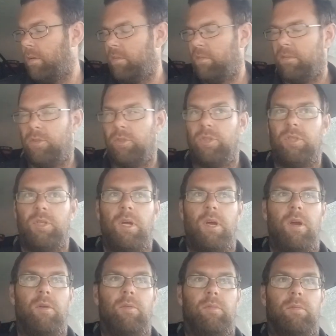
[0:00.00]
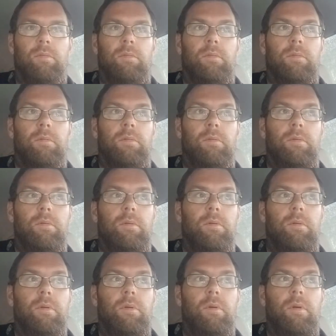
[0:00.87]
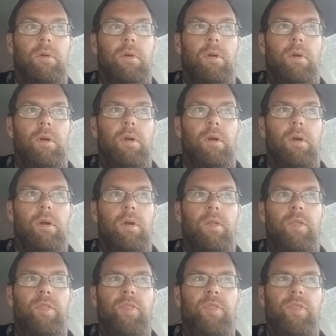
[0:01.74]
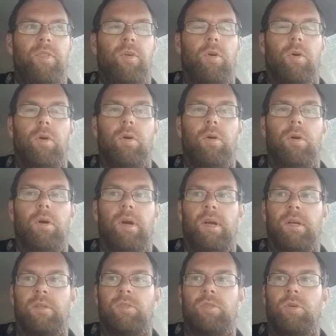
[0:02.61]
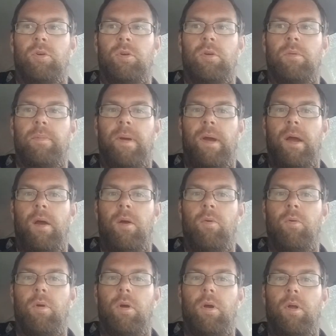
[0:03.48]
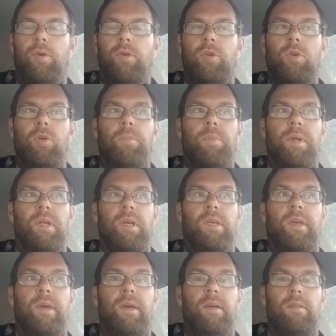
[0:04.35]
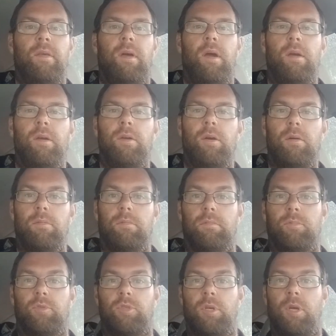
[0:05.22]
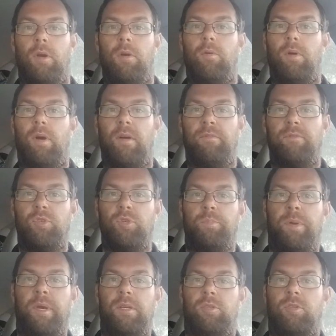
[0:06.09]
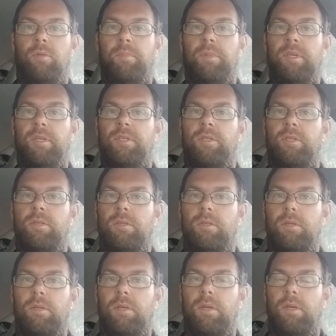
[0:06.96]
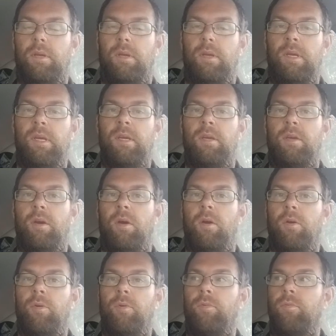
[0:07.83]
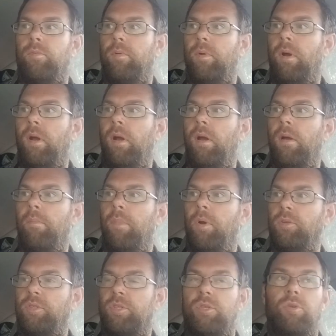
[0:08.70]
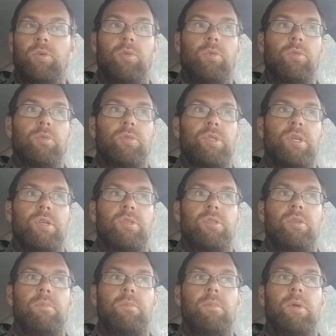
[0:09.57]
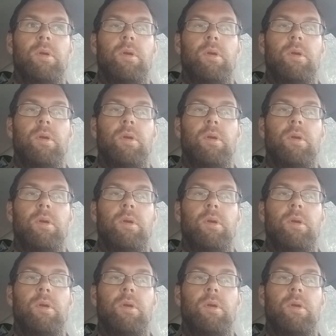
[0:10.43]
So I thought I'd talk about a new bit of kit that I got. So I've just picked up this Ego multi-tool system.